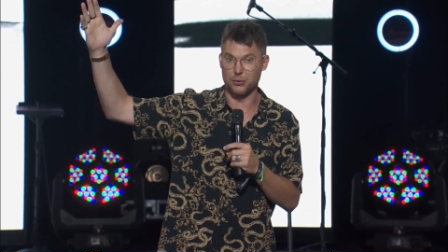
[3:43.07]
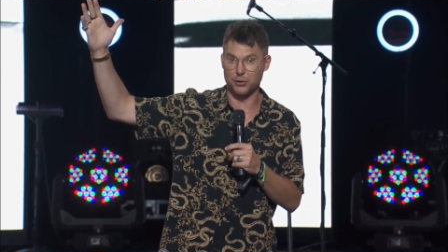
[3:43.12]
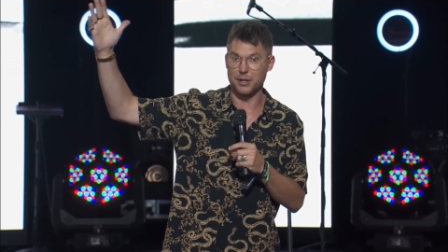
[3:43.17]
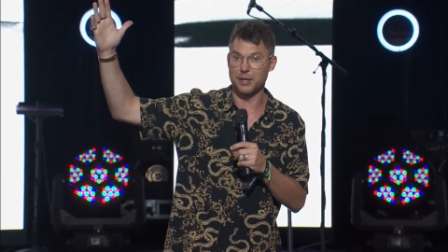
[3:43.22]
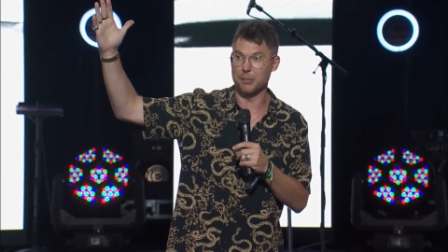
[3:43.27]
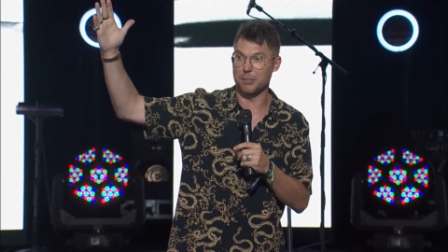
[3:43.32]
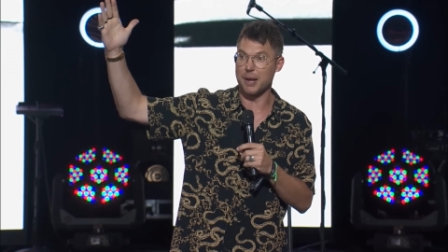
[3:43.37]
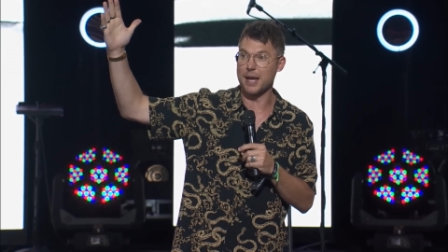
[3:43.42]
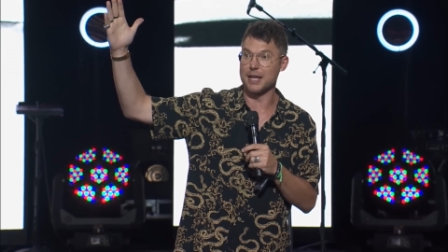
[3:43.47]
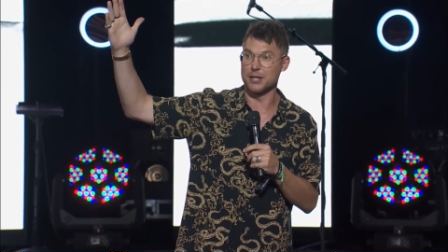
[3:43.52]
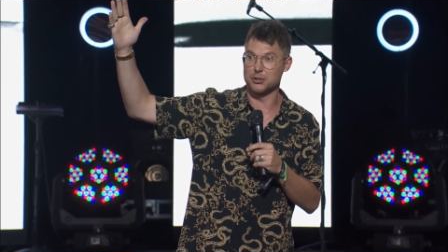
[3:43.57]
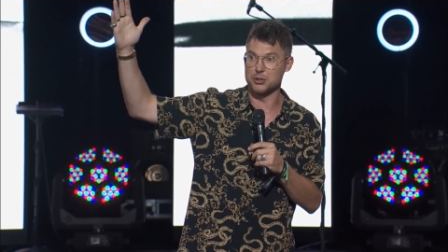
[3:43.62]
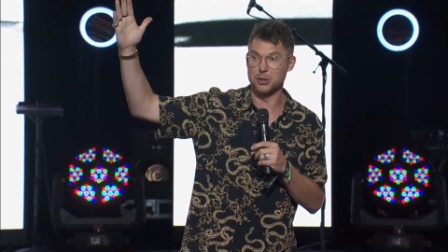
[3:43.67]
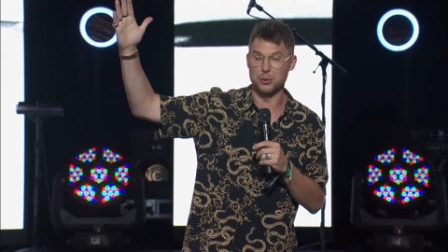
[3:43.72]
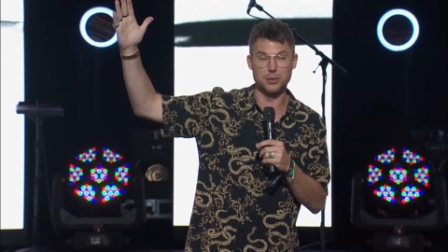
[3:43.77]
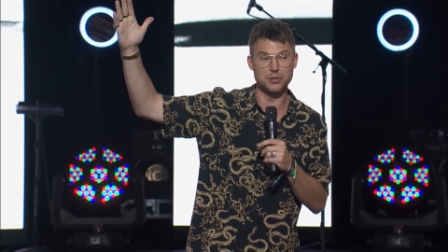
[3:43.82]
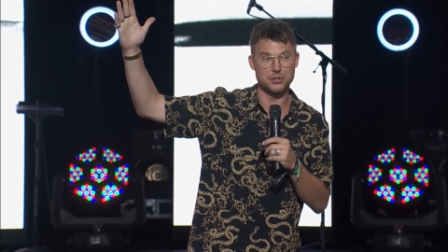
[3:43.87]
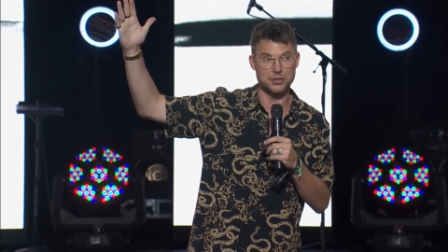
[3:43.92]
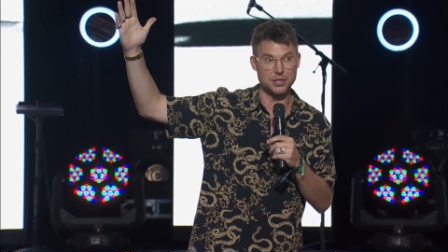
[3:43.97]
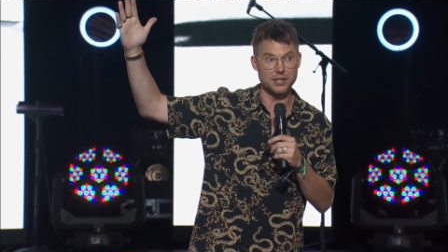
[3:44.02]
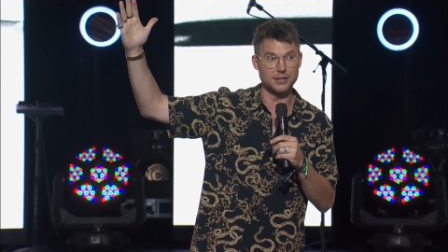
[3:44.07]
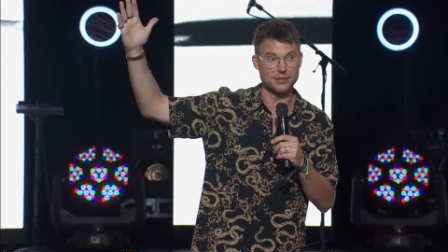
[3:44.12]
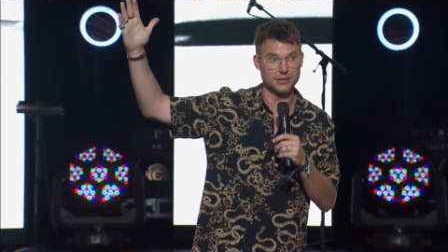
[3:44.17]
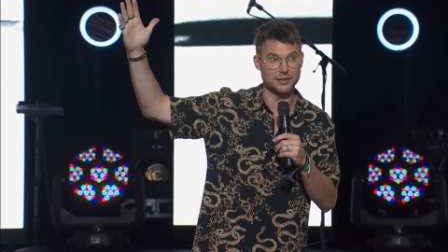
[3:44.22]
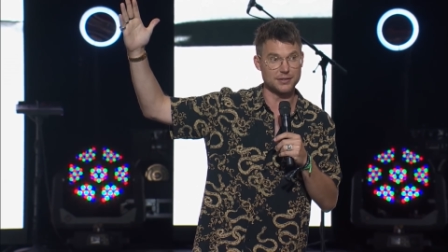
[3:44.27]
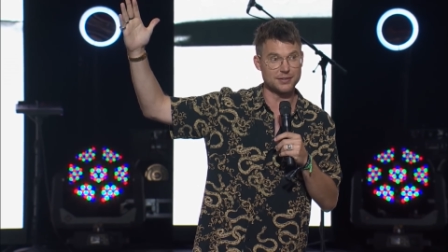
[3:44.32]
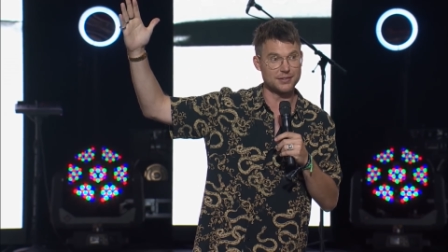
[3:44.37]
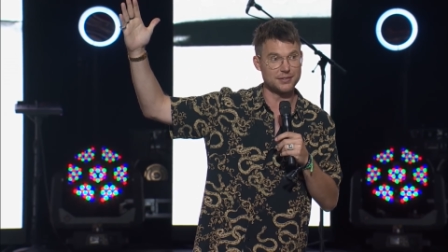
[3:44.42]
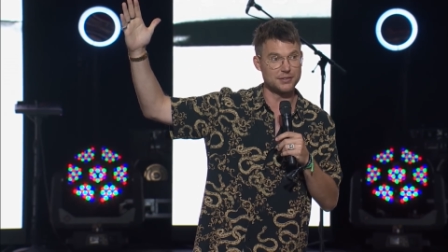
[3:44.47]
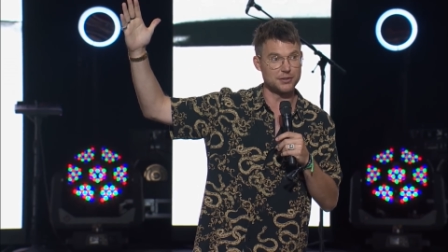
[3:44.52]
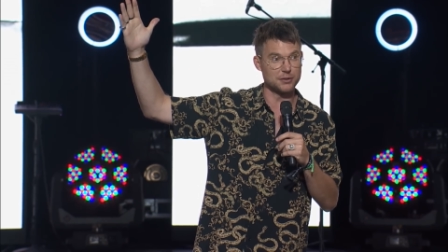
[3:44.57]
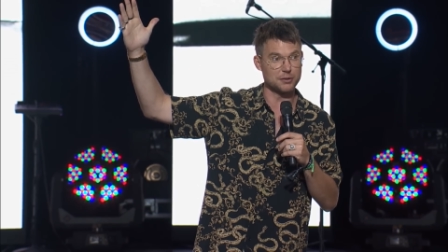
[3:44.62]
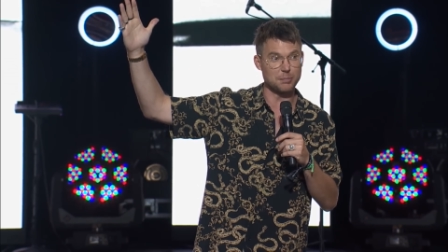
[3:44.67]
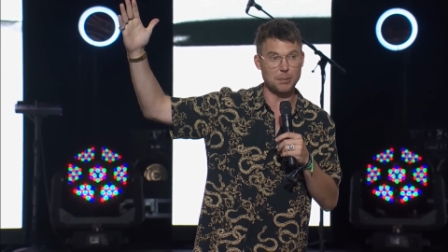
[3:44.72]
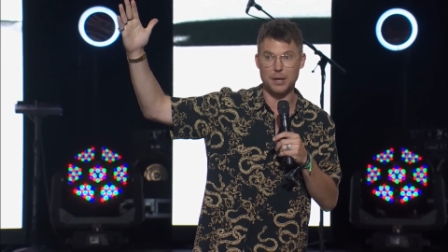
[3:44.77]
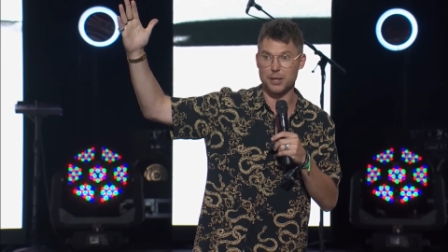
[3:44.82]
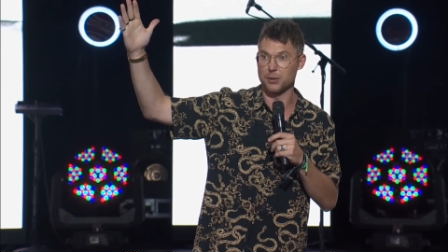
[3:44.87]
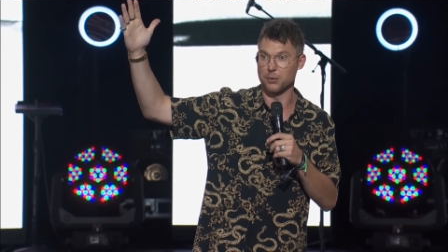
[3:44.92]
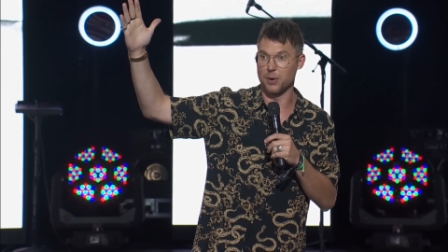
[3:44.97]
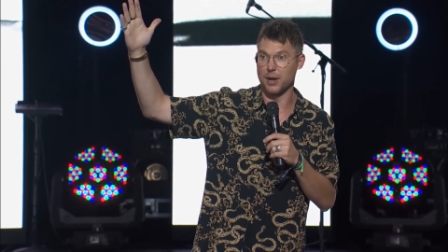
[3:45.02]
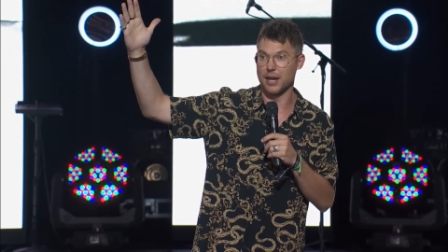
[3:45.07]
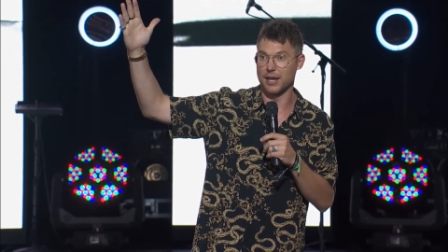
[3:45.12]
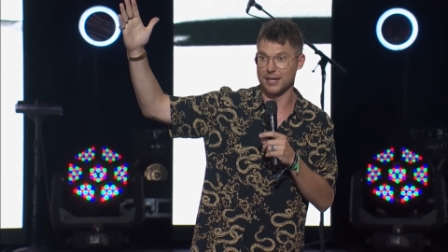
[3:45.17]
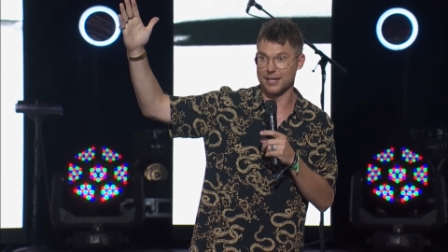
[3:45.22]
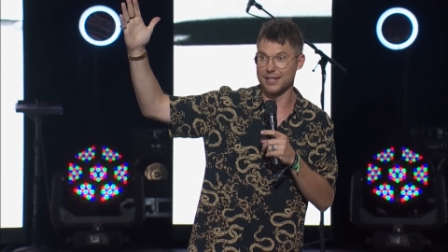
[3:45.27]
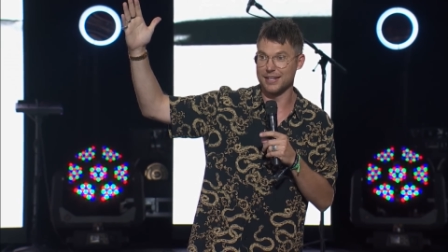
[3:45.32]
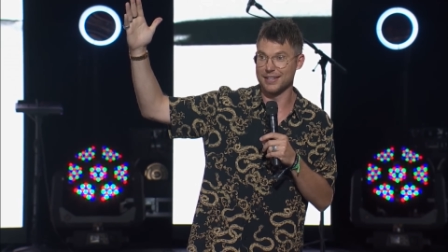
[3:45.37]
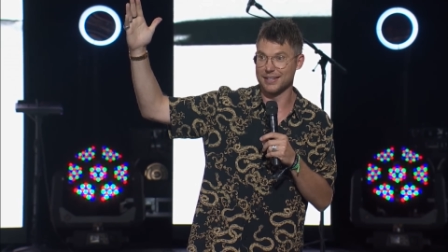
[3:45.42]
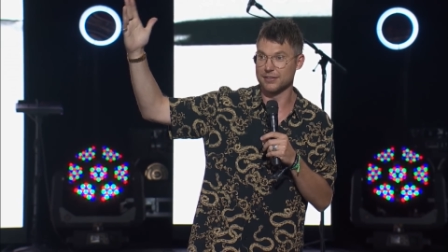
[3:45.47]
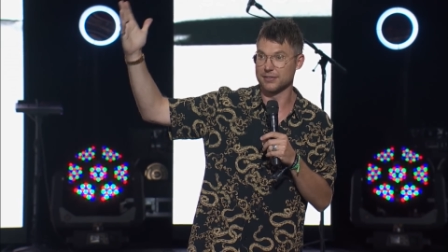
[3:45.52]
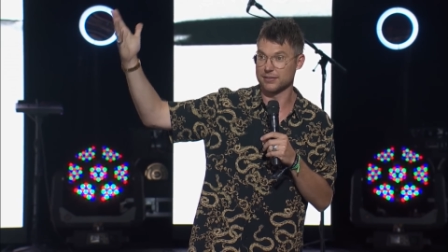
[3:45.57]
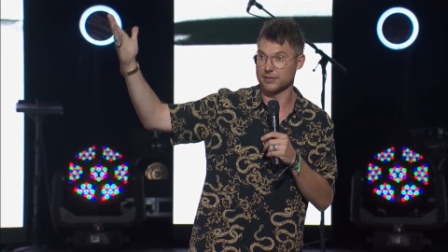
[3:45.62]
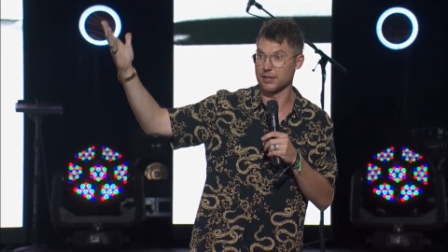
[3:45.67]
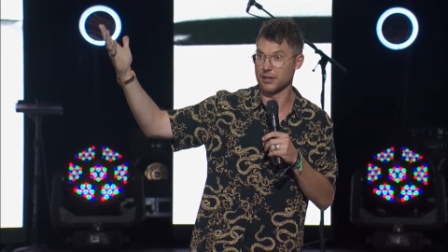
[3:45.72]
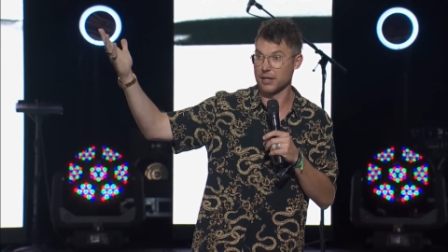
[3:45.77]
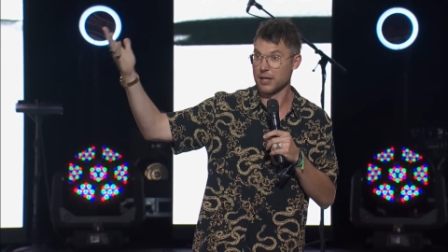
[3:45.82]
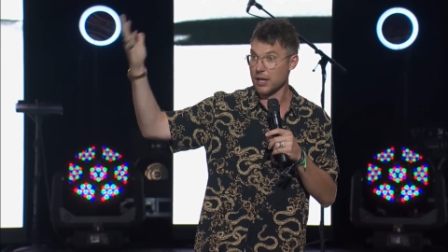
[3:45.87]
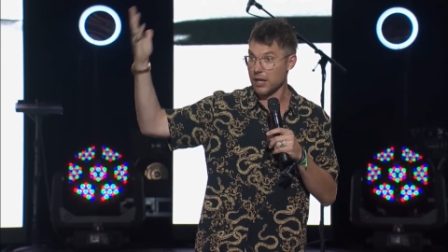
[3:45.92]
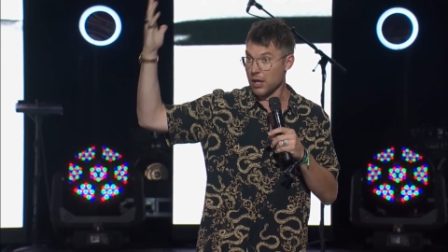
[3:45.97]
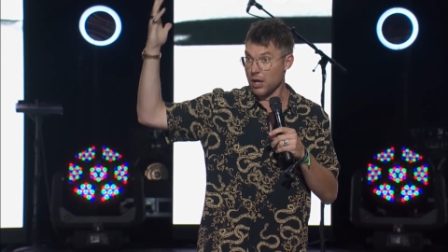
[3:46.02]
greeted by a Jewish Jesus. Just by the way, he is still.